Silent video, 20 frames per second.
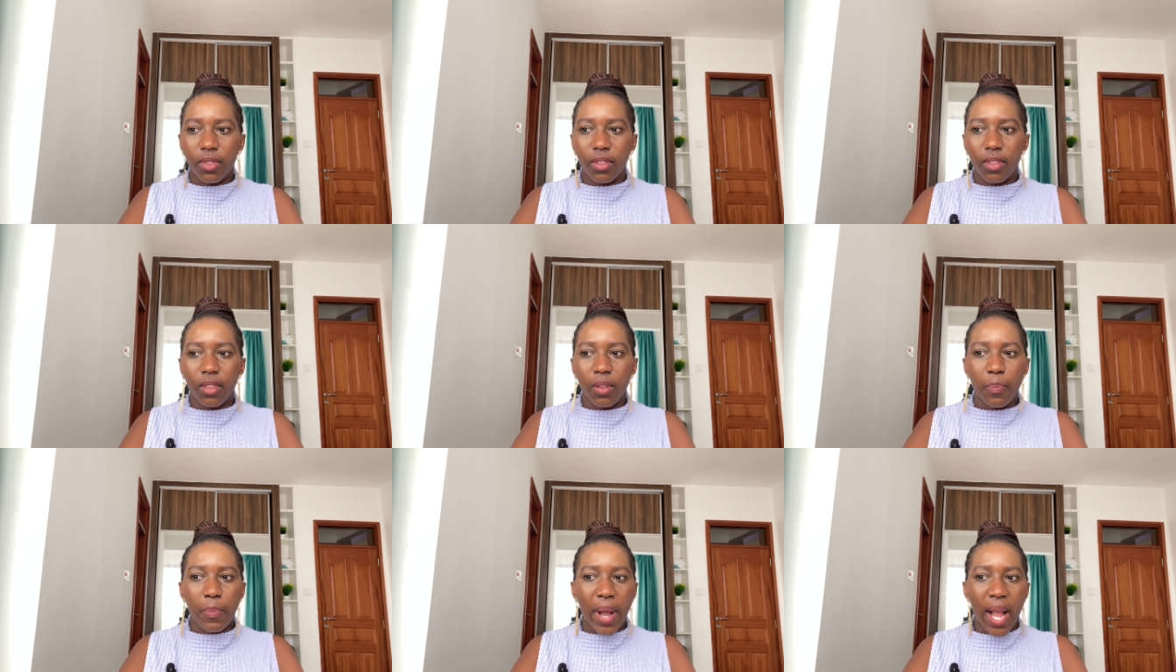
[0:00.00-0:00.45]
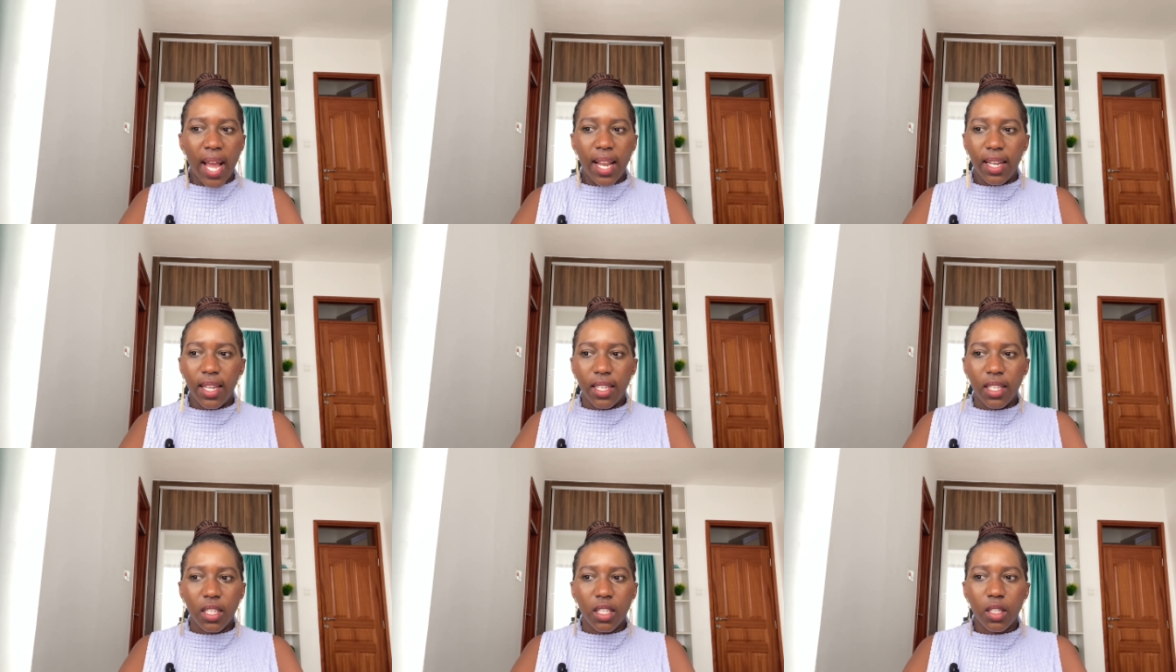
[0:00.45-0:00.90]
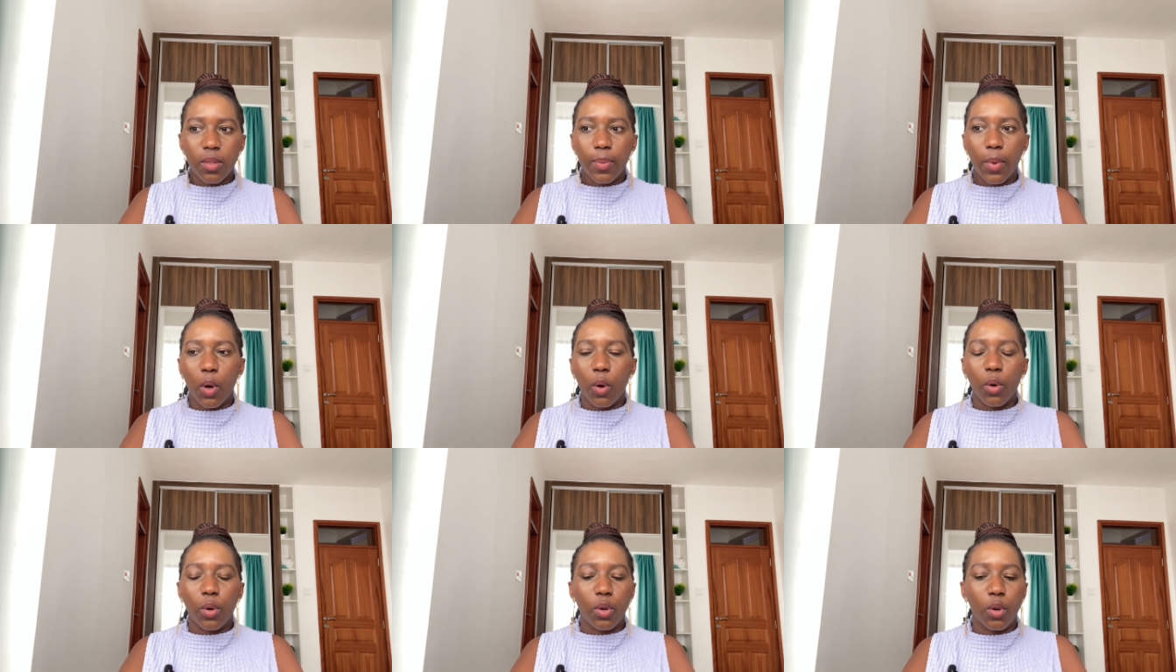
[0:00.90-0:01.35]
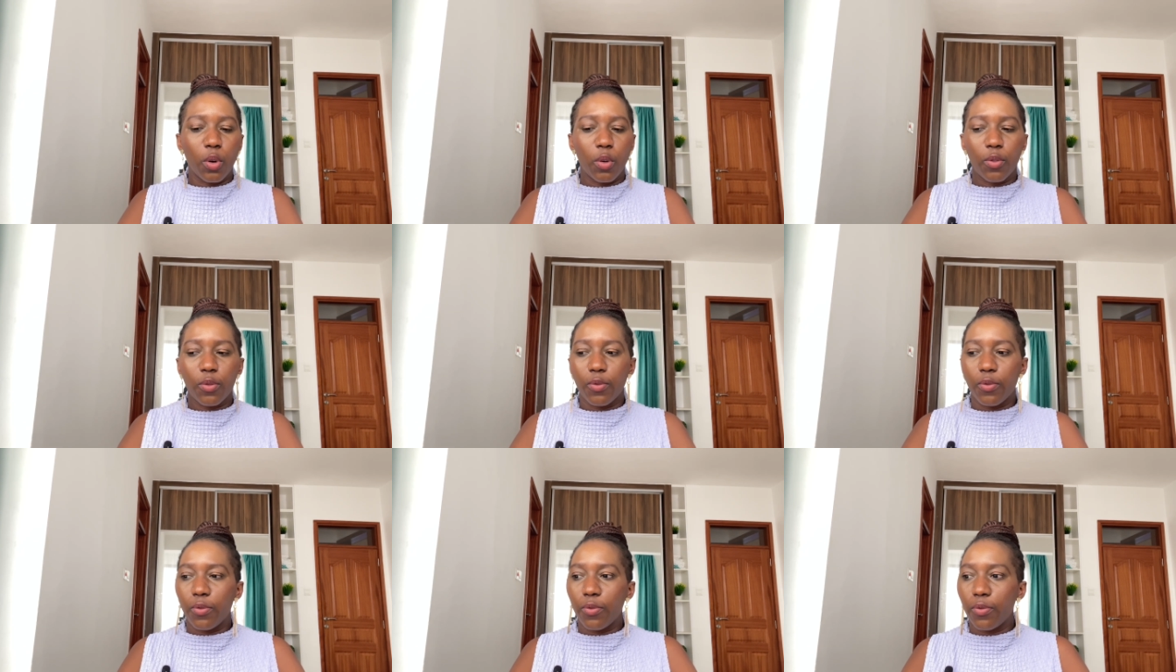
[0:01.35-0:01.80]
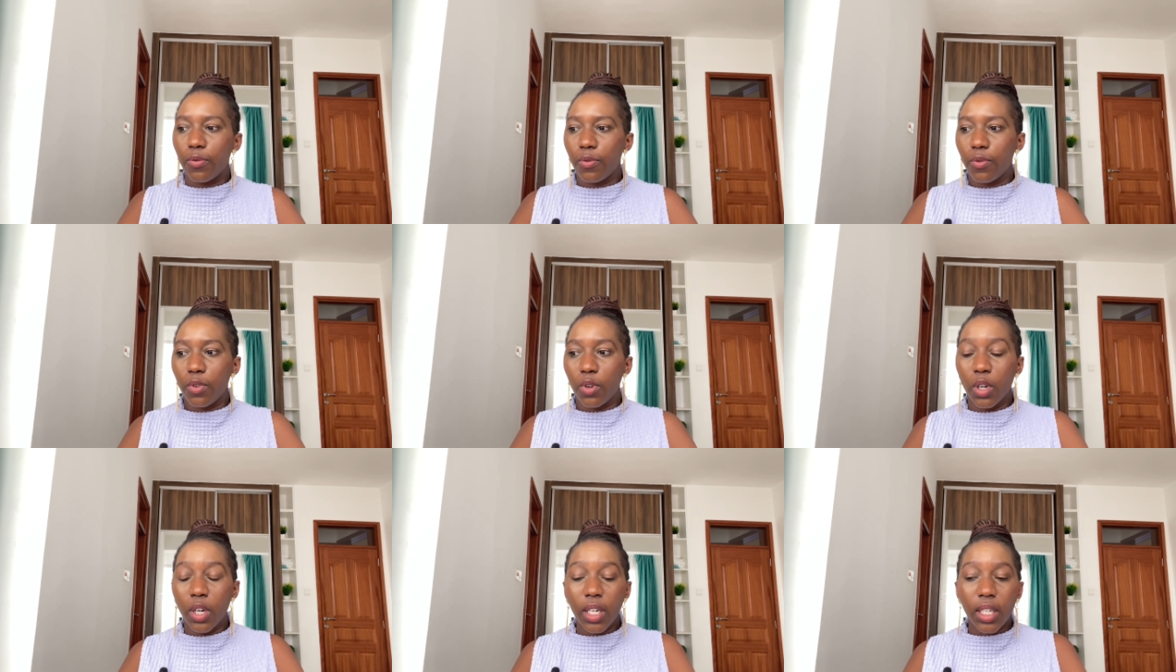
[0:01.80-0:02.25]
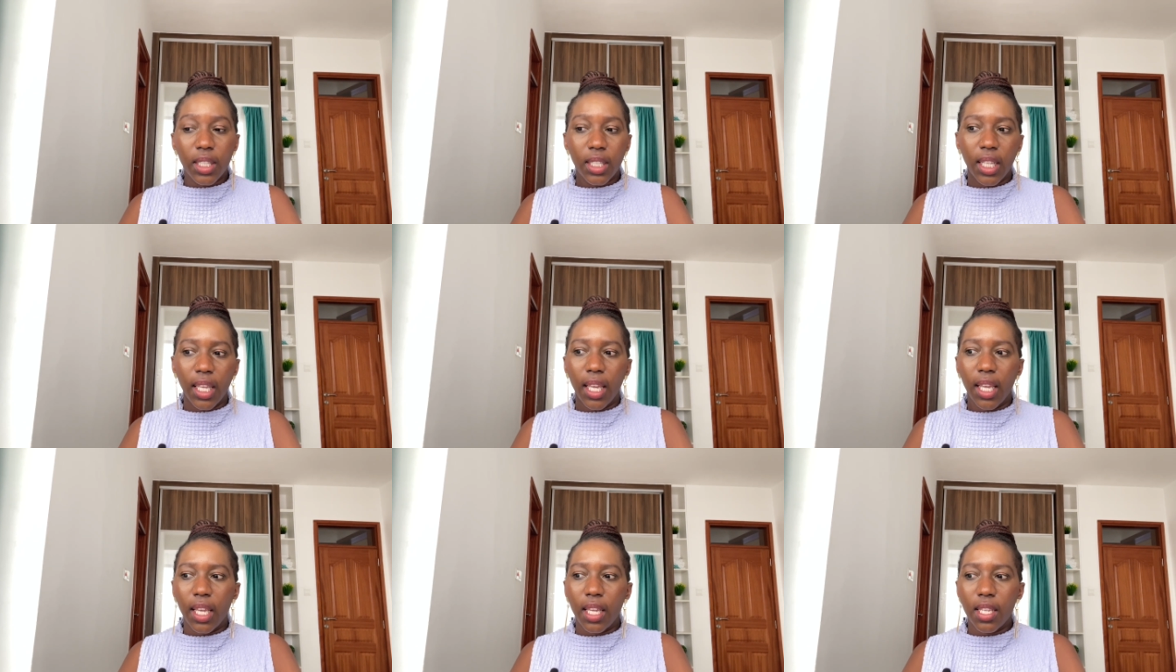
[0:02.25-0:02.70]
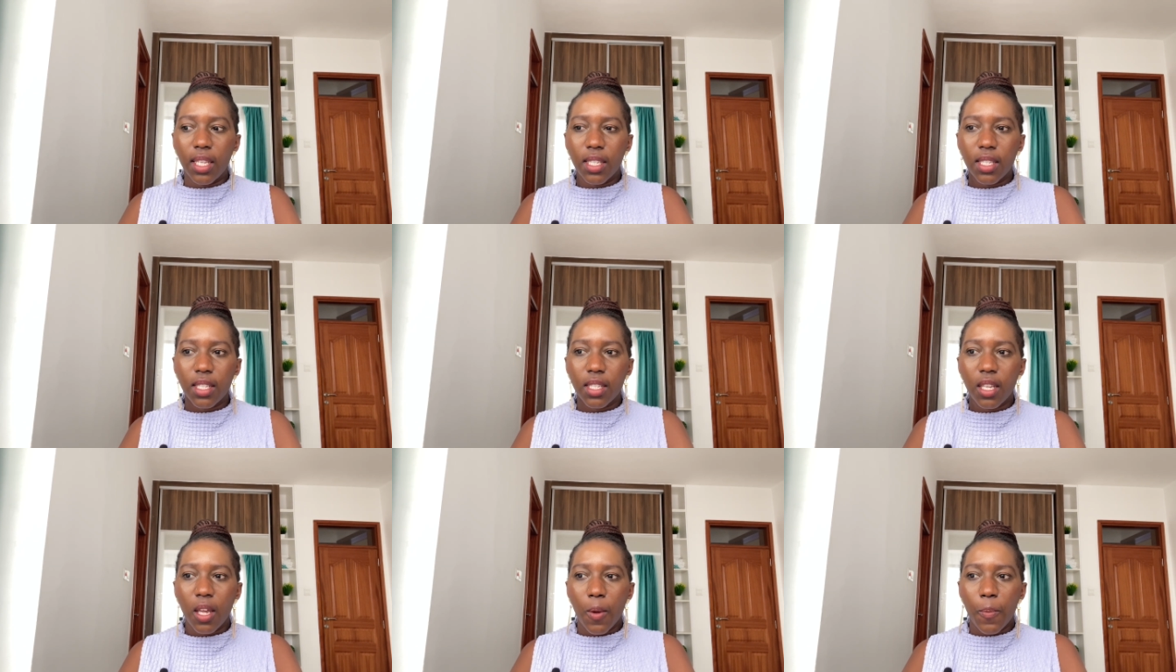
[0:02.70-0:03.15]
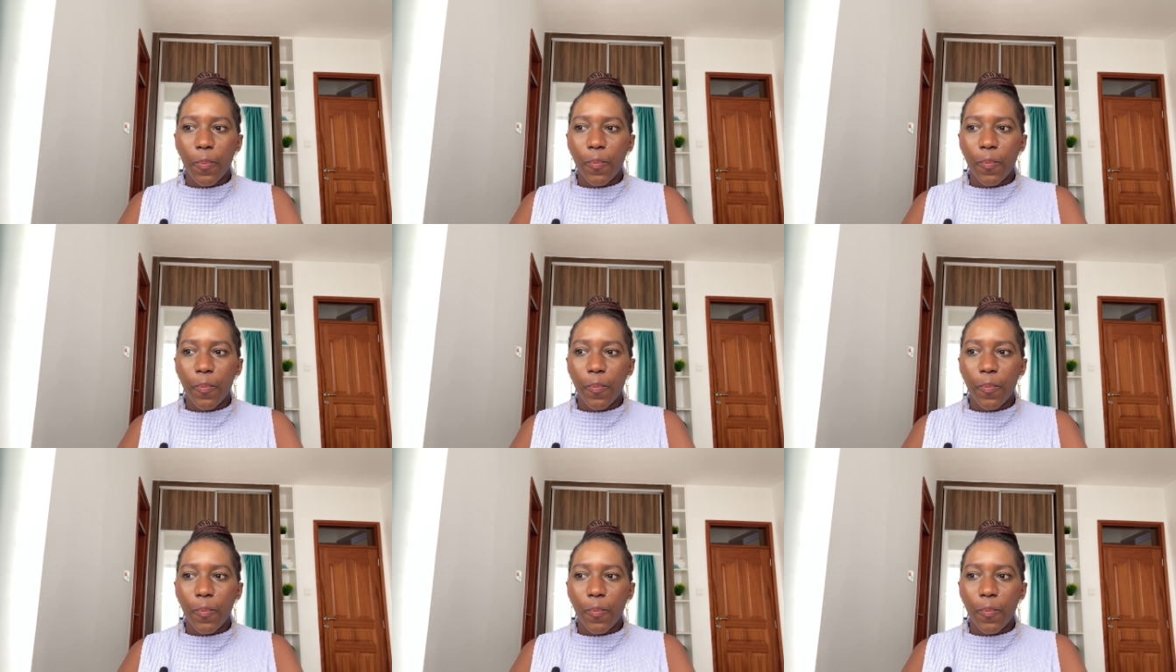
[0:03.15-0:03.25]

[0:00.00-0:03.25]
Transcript: the balance mode of good things,